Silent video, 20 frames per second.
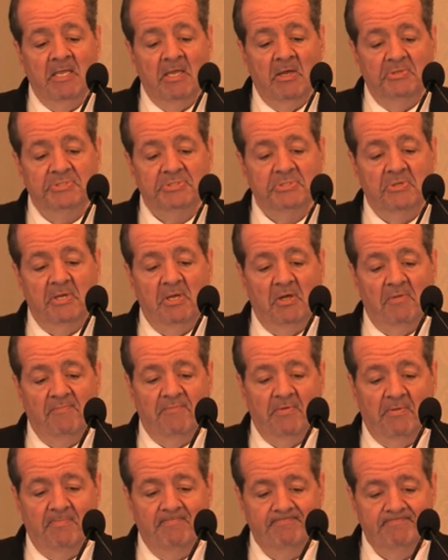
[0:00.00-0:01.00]
also
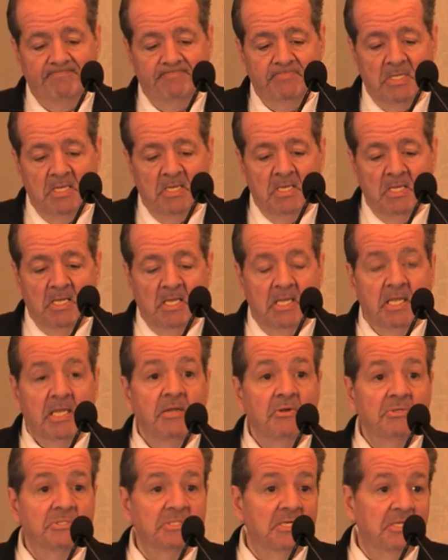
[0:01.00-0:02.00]
helpful.
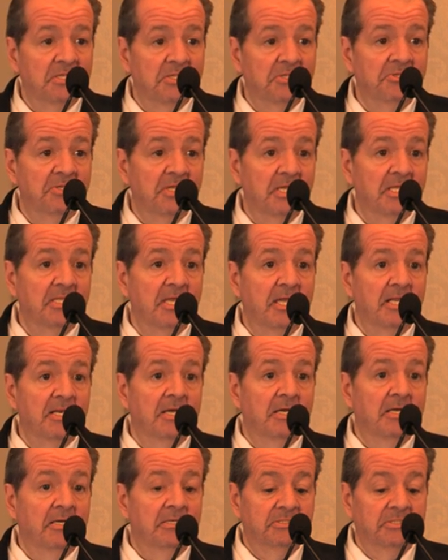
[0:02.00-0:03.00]
Here's another thing
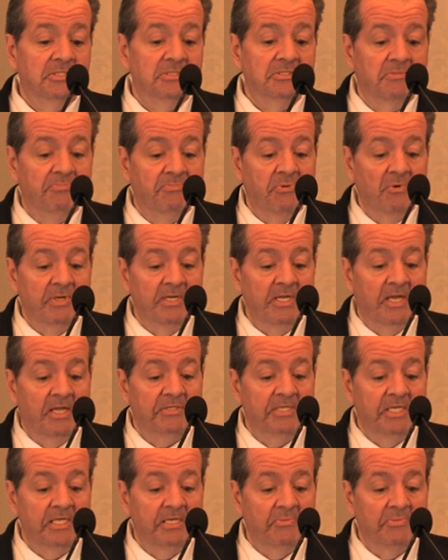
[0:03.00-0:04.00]
that, just to point out,
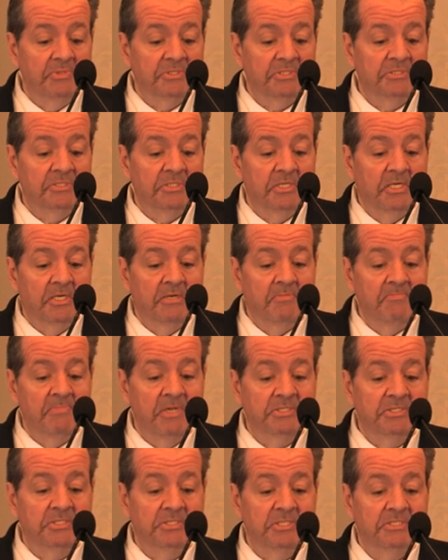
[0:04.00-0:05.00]
I think it was
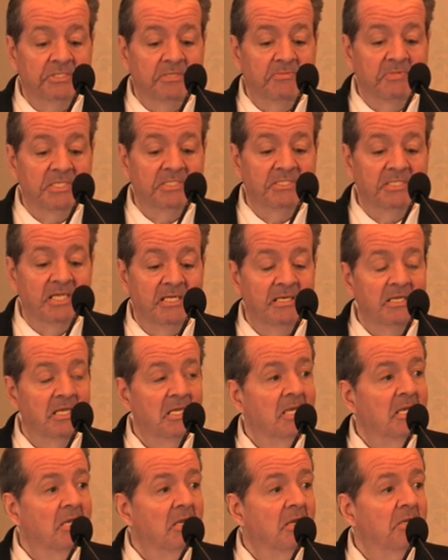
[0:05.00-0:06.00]
mentioned to some extent.
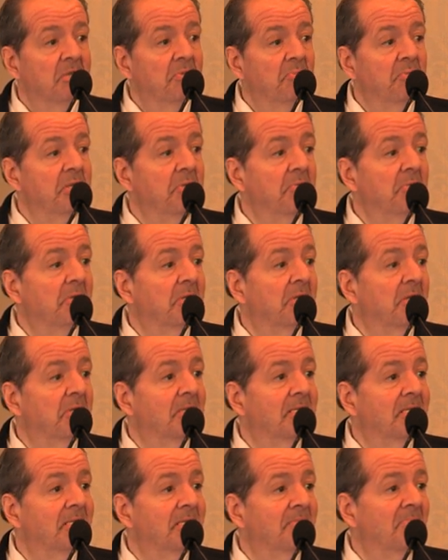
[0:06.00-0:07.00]

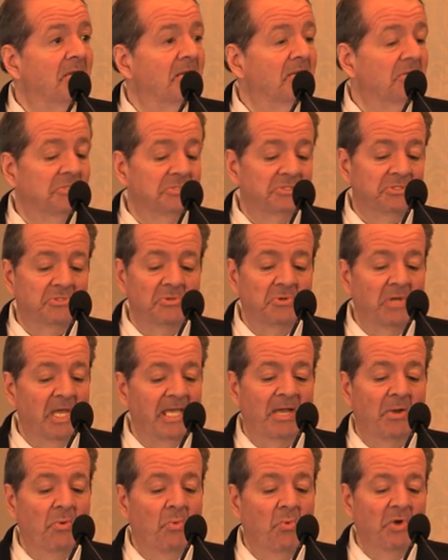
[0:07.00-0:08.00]
In medical school,
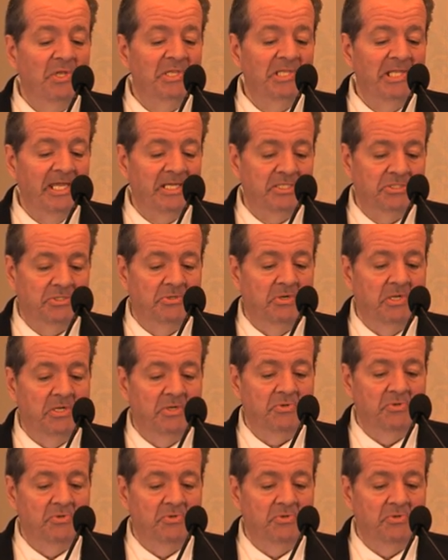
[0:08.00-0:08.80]
I got one lecture on